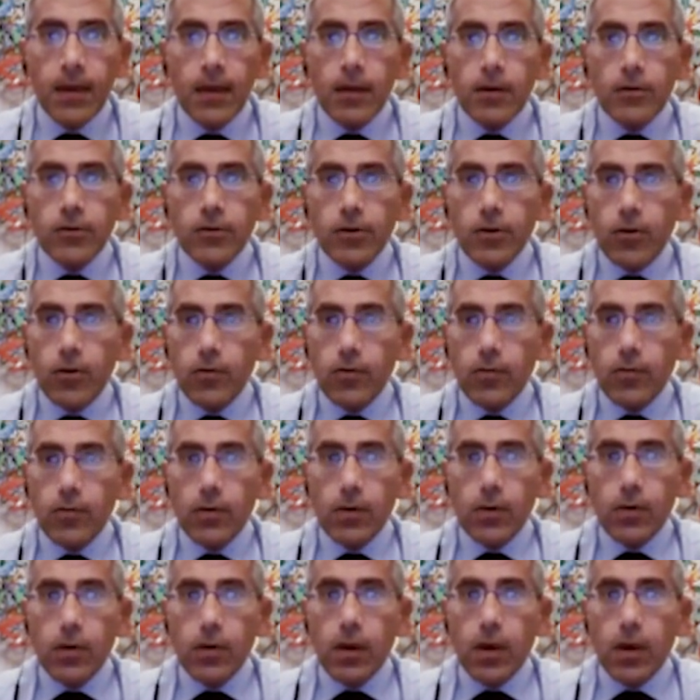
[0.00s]

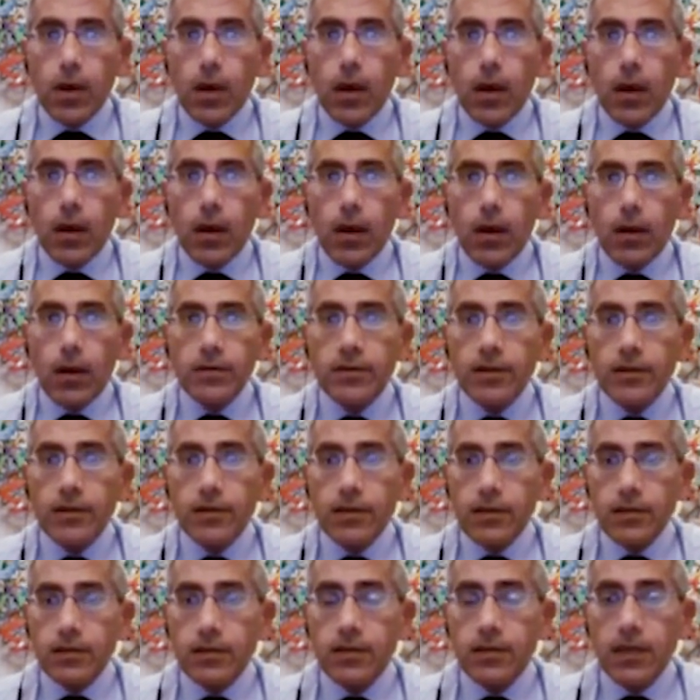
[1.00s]
So
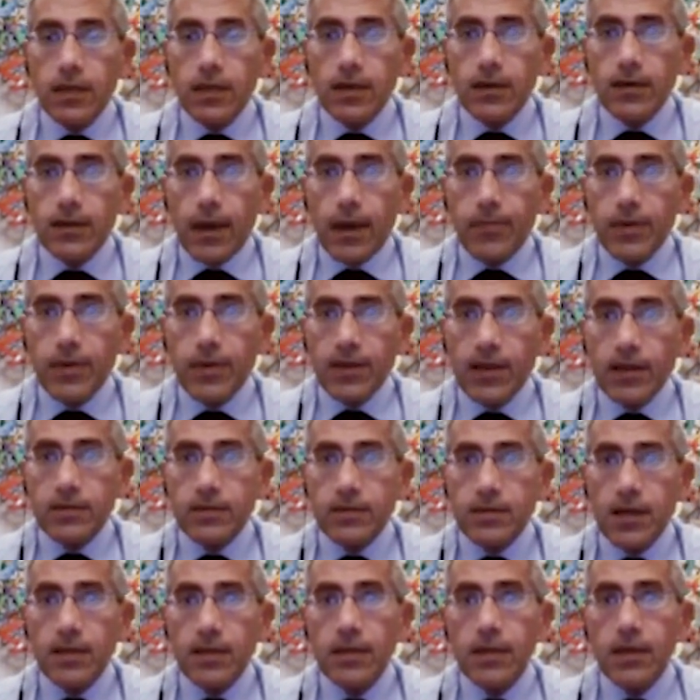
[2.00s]
this is the CAPITA
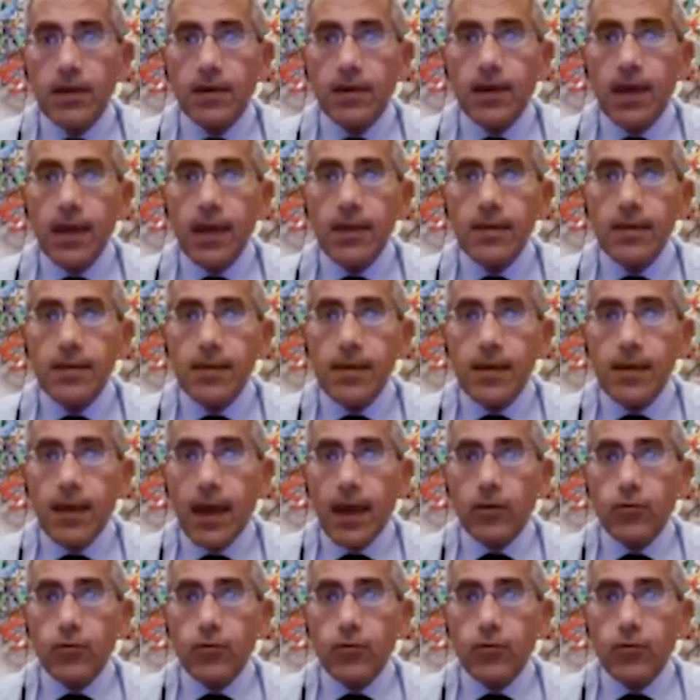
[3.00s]
study again,